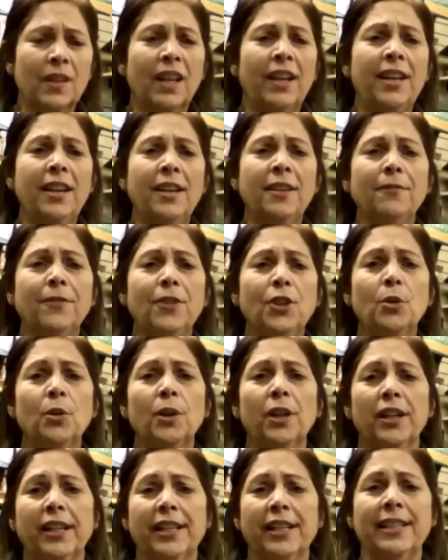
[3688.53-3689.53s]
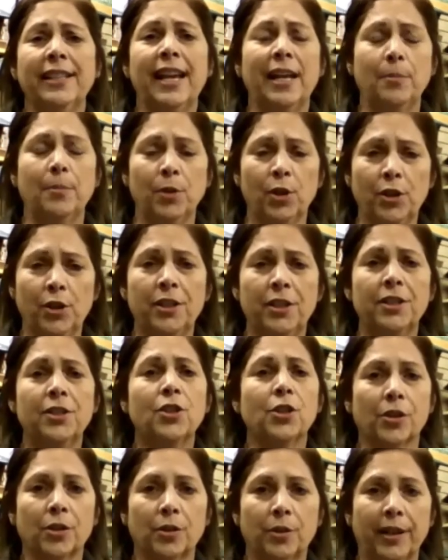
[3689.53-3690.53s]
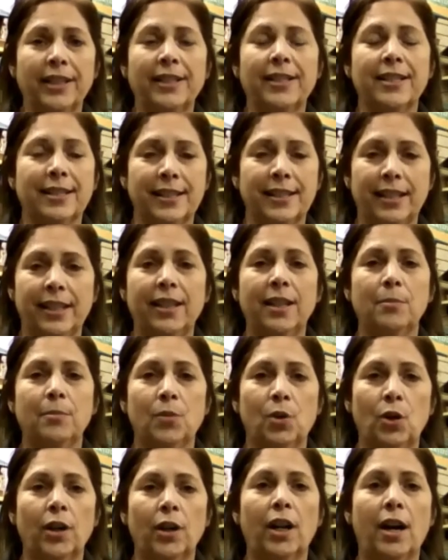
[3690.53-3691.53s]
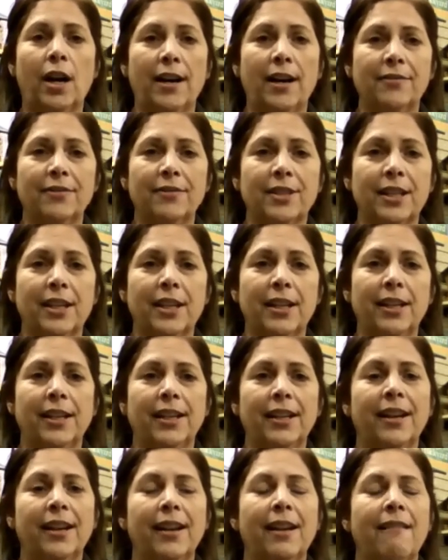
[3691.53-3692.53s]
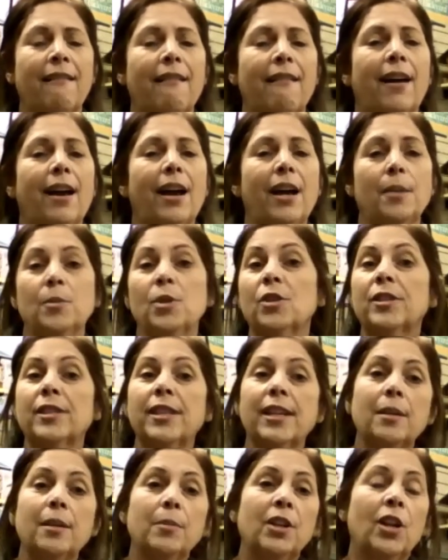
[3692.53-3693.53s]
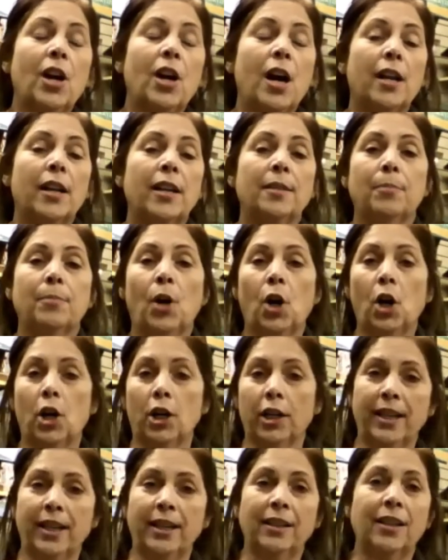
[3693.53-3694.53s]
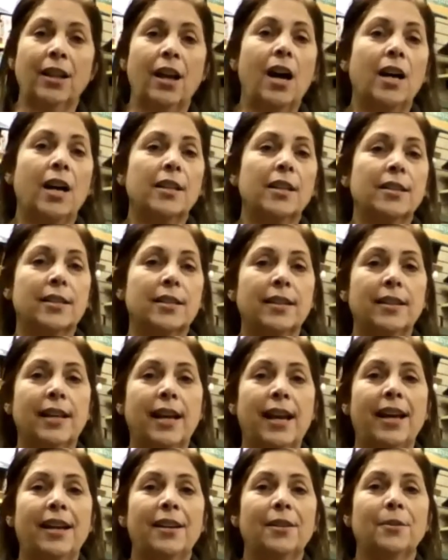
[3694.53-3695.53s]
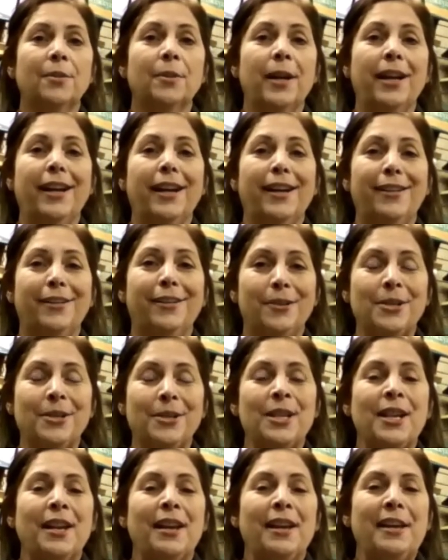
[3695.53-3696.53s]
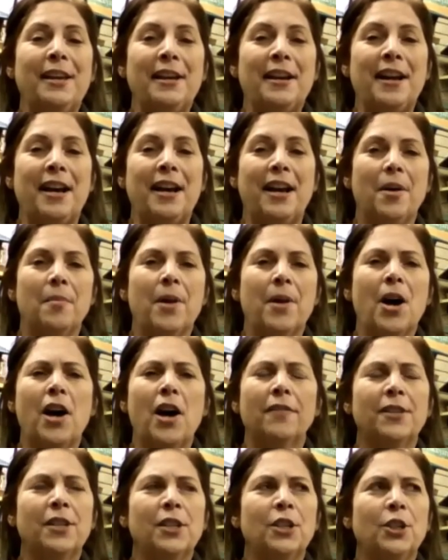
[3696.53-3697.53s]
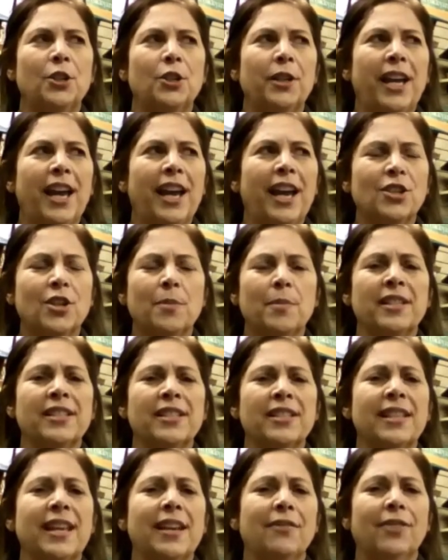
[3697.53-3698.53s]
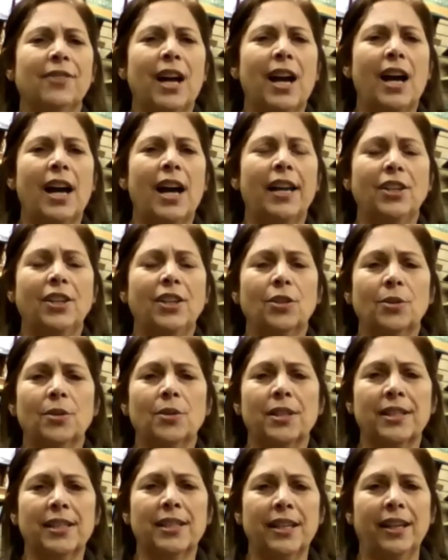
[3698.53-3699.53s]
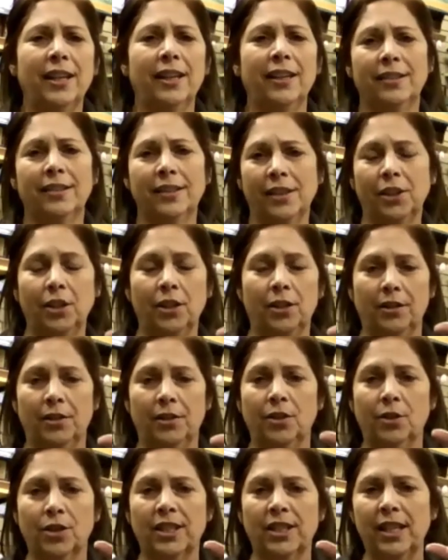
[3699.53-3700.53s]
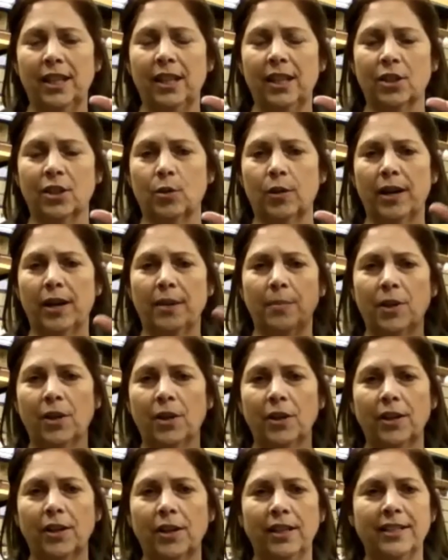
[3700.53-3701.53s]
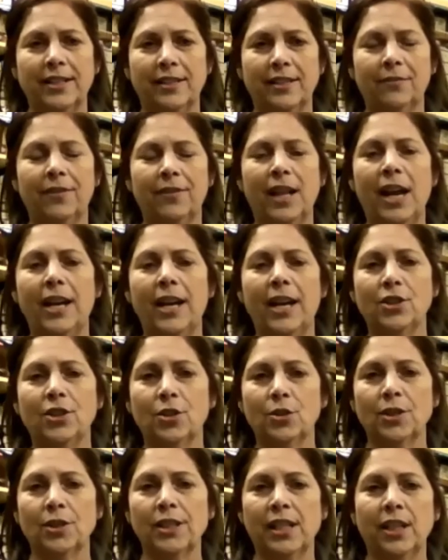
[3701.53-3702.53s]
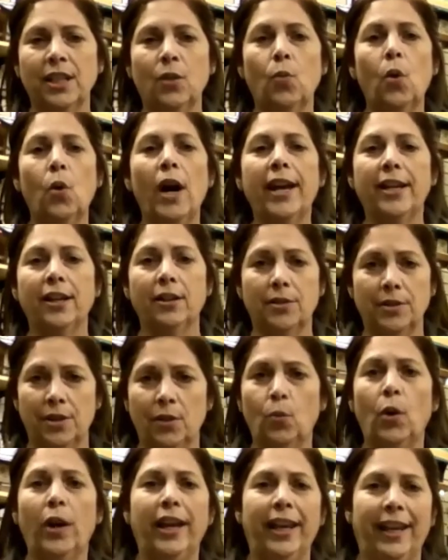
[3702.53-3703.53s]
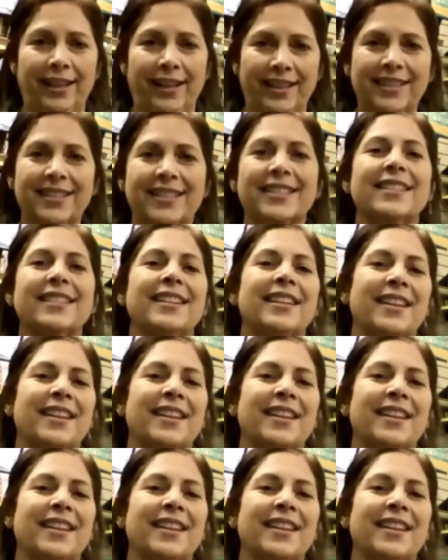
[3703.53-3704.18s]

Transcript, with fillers: If you are in neighborhoods, you're going to see them more often. Um, you see them a lot in parking lots and that around. Um, often you'll catch them as they fly. You'll see, you know, you'll see this gray bird and as it flies, you'll see the white on the wings.